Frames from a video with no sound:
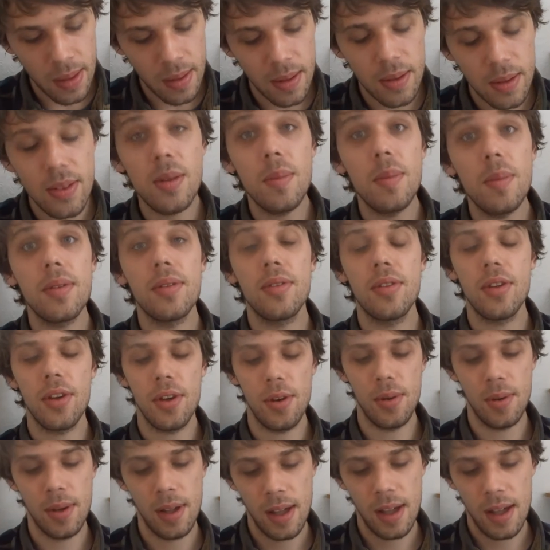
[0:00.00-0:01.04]
Number
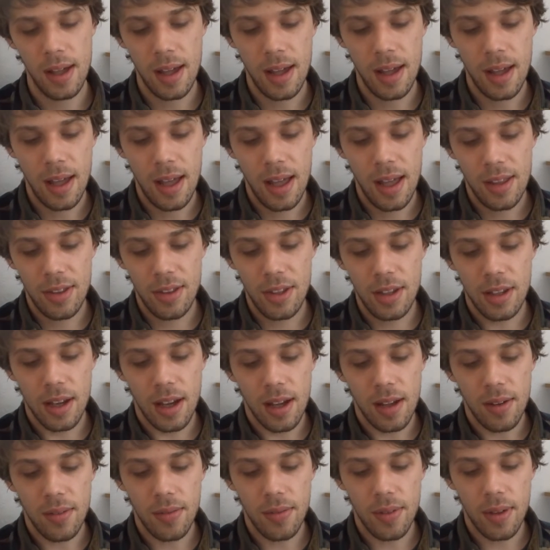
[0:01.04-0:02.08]
two, do you
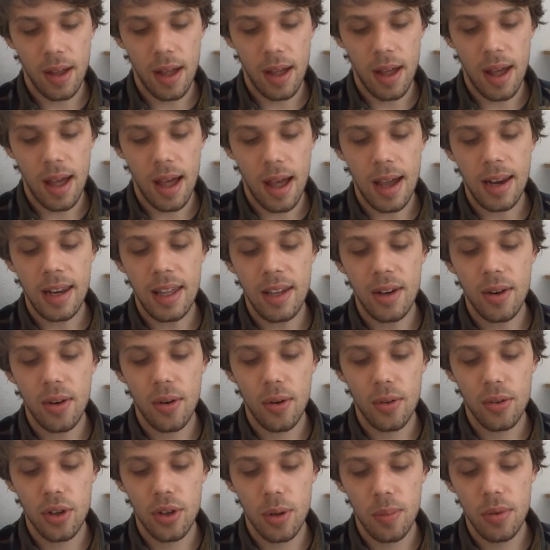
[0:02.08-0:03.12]
have uh, any
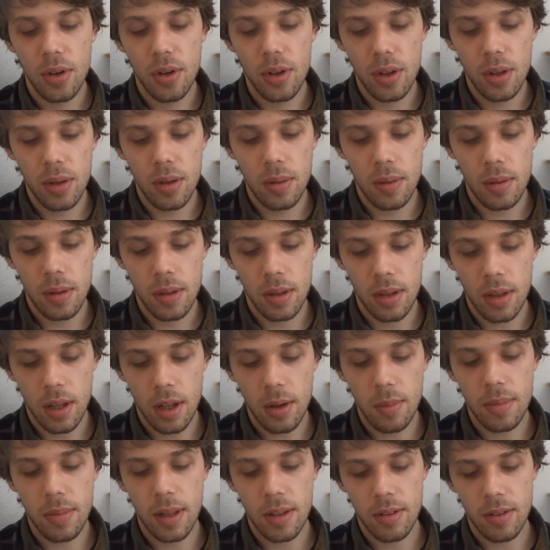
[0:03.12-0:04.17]
autumnal,
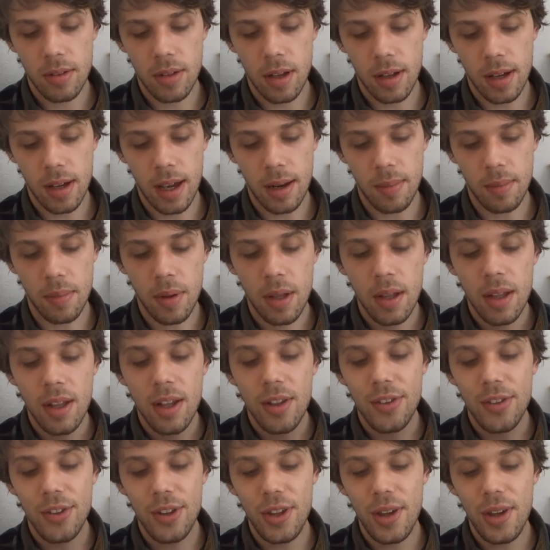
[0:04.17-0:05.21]
nope, let's start again.
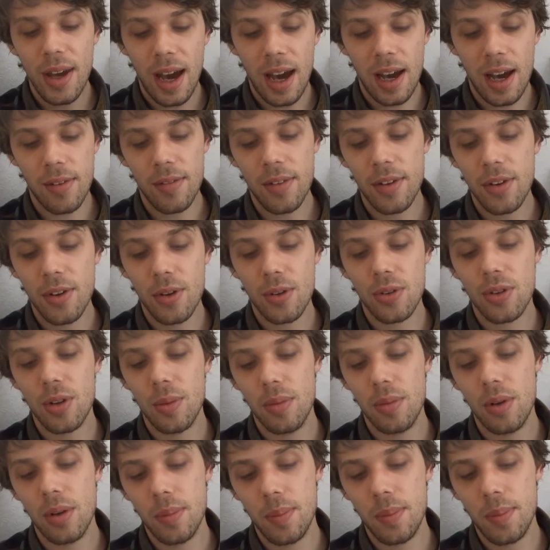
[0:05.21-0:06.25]
Do you have an
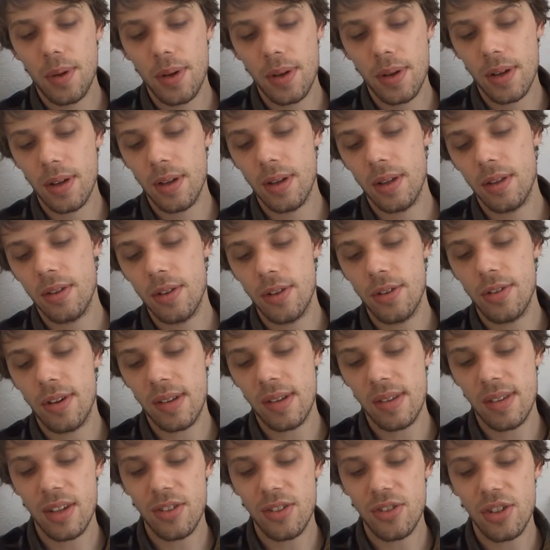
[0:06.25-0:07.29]
autumnal book to
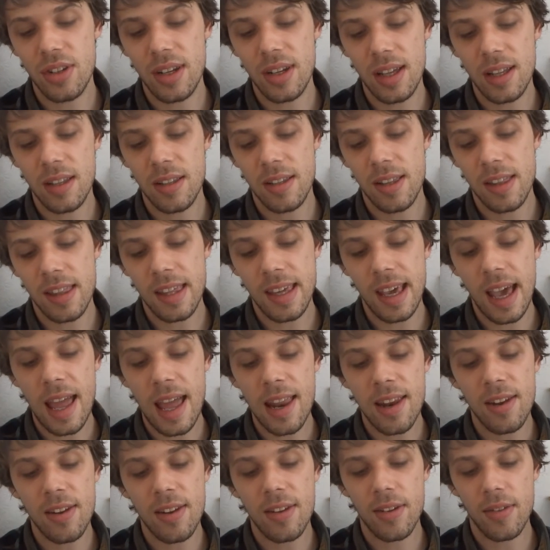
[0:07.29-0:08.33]
transition into the
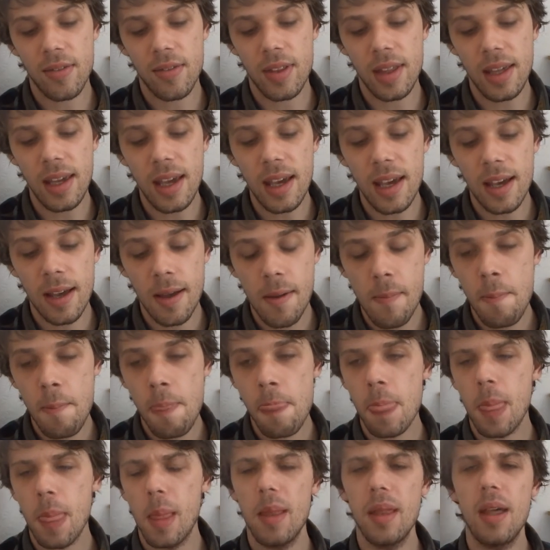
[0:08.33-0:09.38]
end of the year?
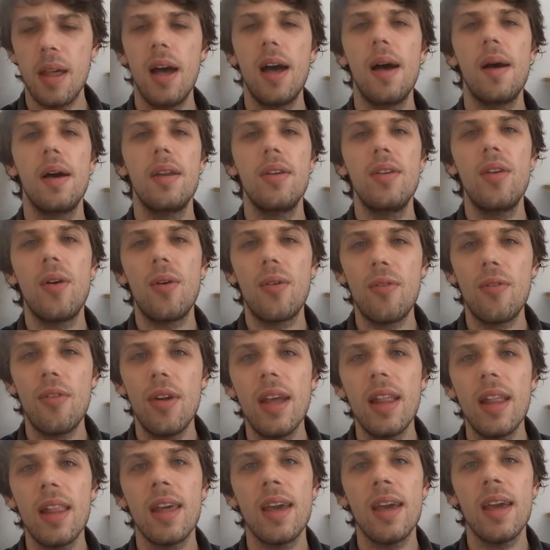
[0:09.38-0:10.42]
Uh, and not
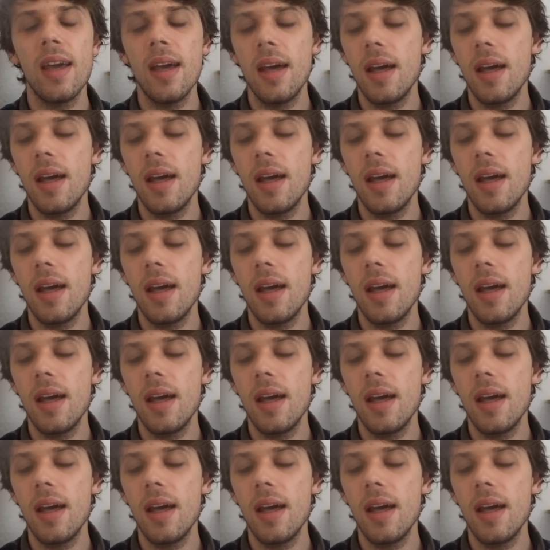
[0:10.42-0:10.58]
really.